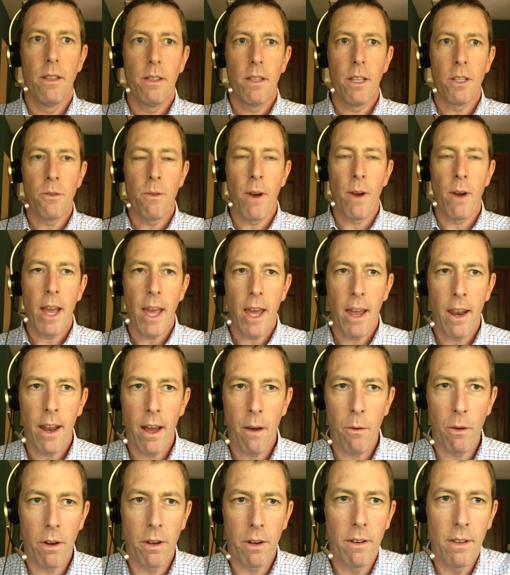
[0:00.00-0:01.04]
That's right, and
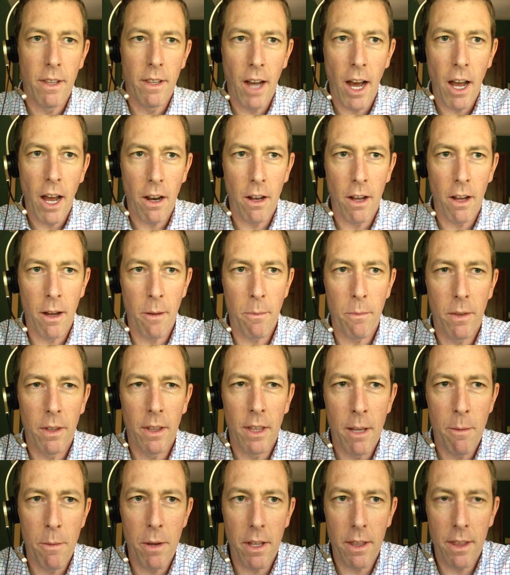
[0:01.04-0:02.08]
I would not um,
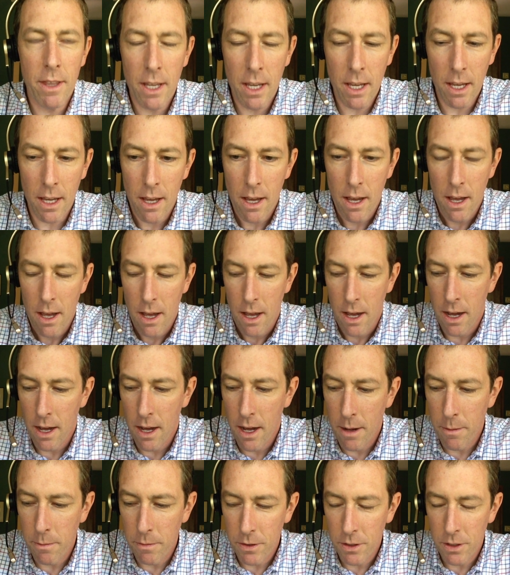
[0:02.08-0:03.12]
limit the
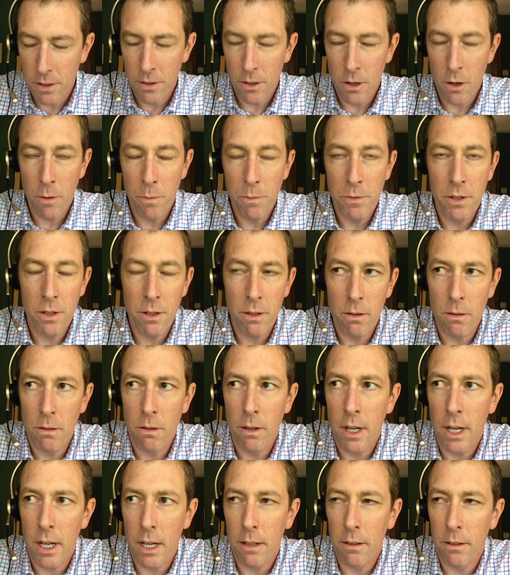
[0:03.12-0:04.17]
um, scope to
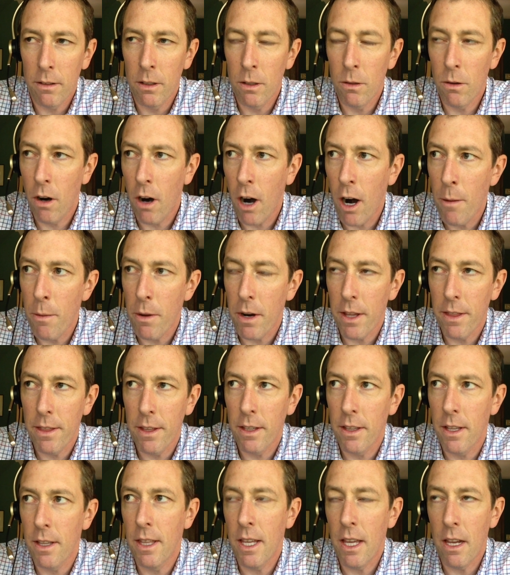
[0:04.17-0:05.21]
uh, low carbon. I
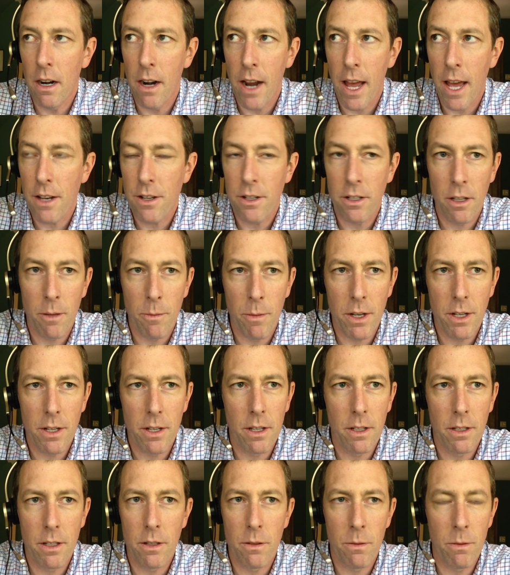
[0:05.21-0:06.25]
think that the international
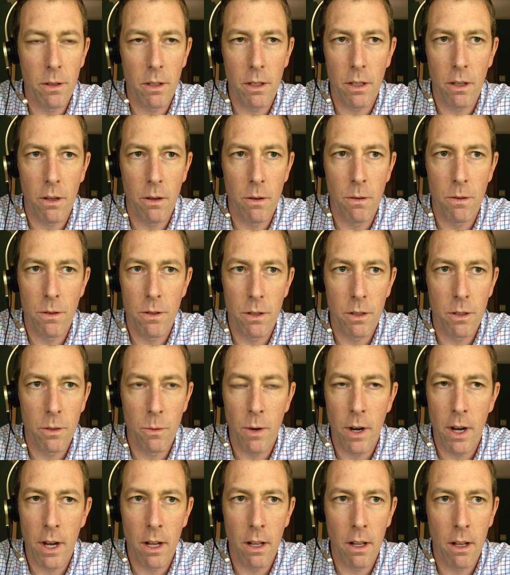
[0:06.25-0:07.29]
dimension of this is really crucial as
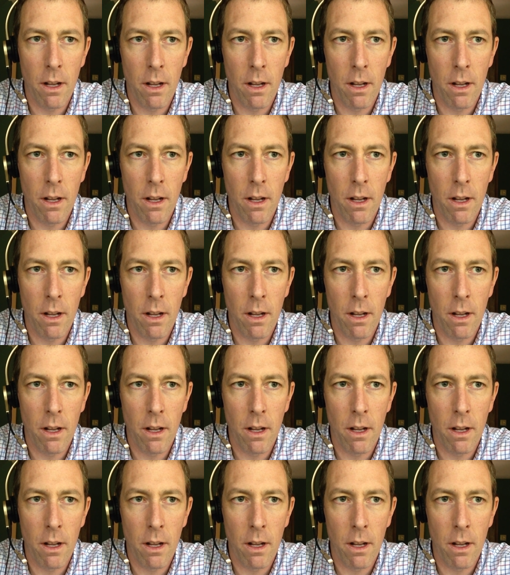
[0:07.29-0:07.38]
well.